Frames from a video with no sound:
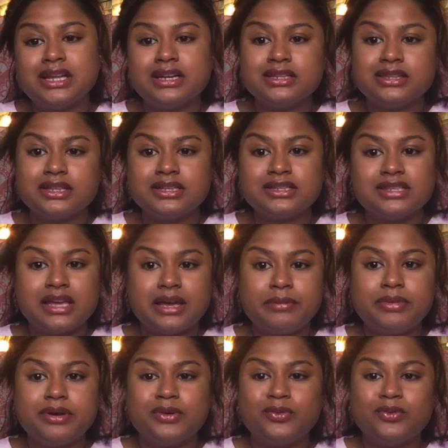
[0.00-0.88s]
of things
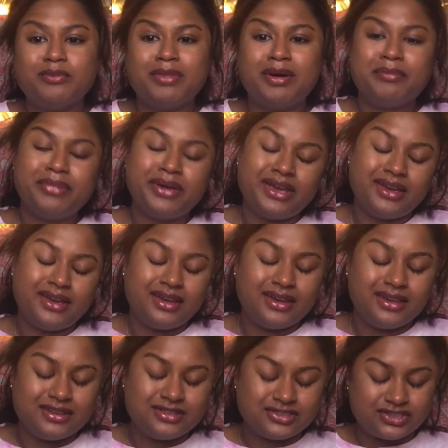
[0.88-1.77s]
happening with my pay
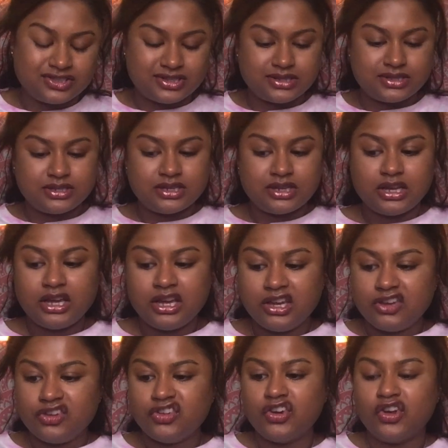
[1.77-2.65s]
and just,
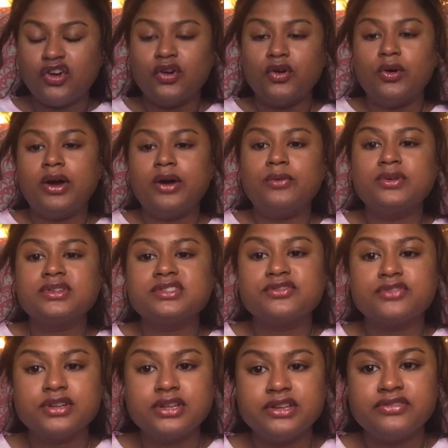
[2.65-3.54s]
I wasn't
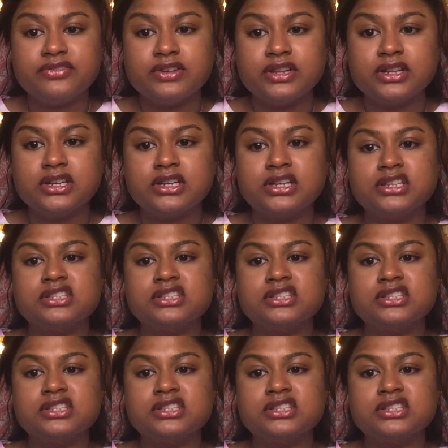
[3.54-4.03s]
really feeling it.